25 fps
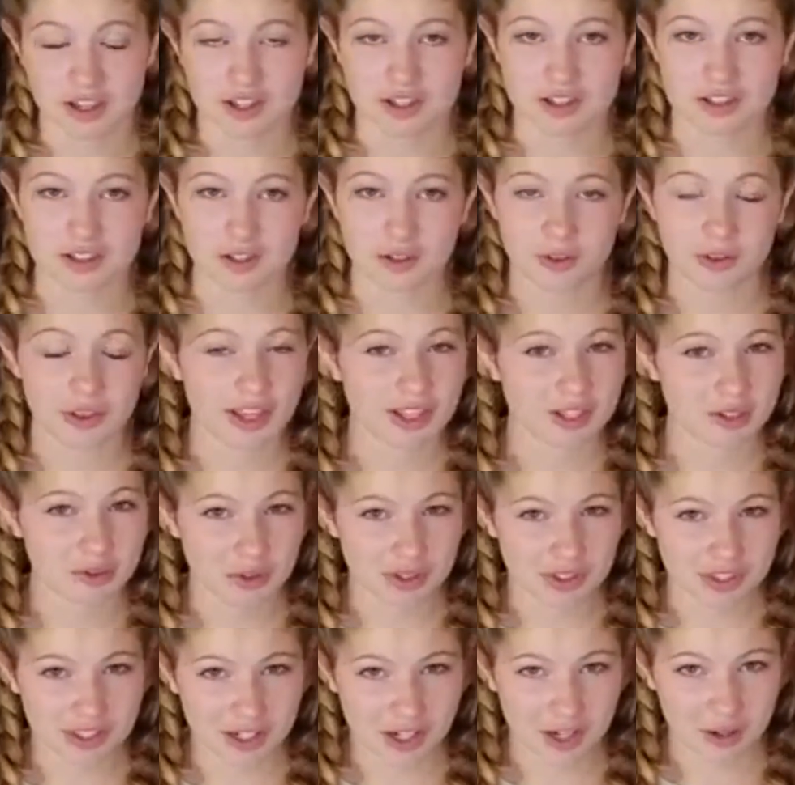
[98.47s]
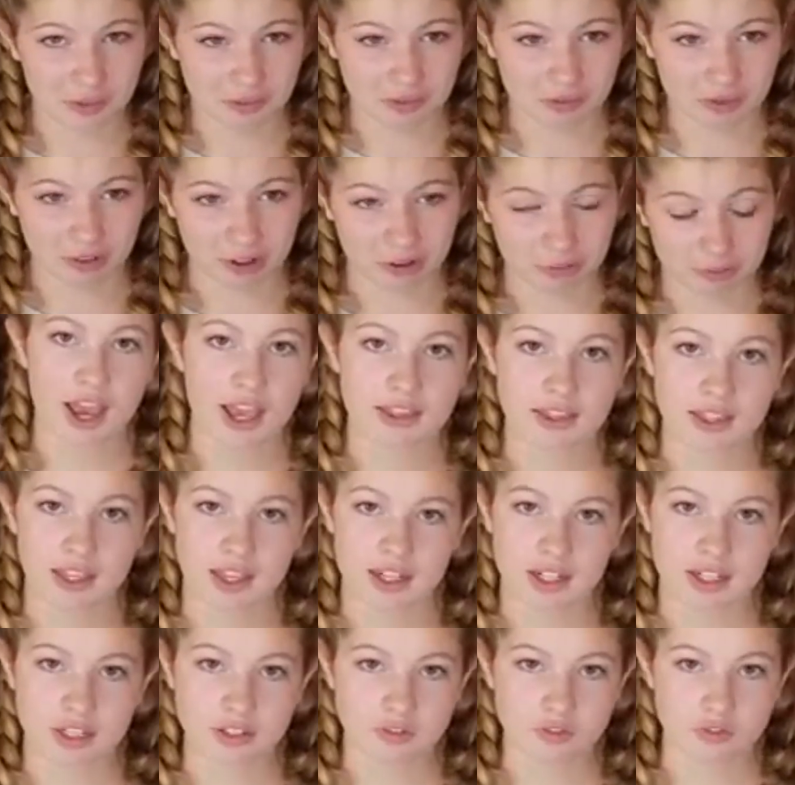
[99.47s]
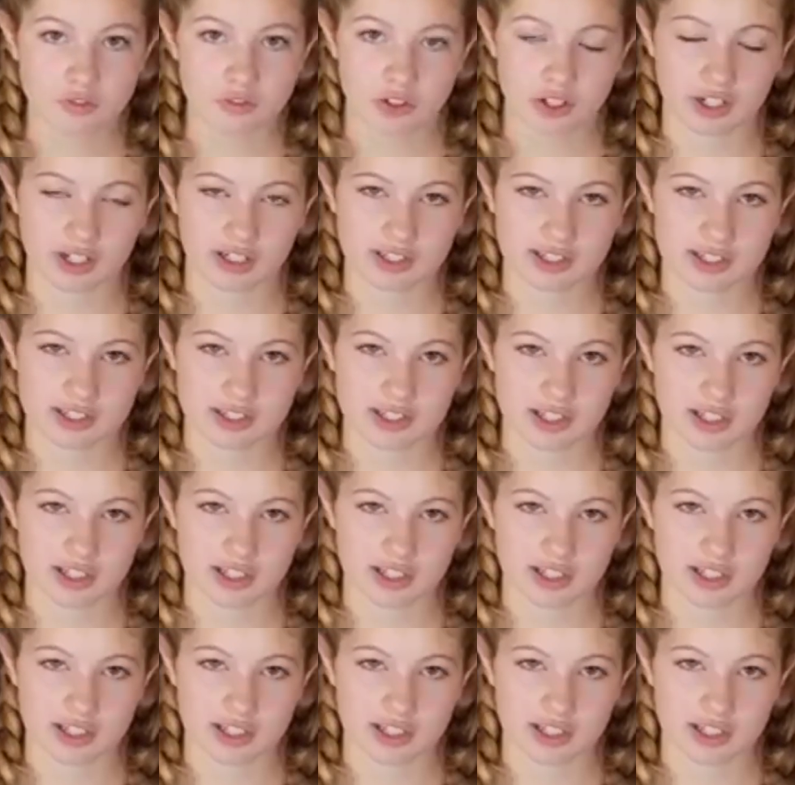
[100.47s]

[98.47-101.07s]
So that's where they come from. And then in France,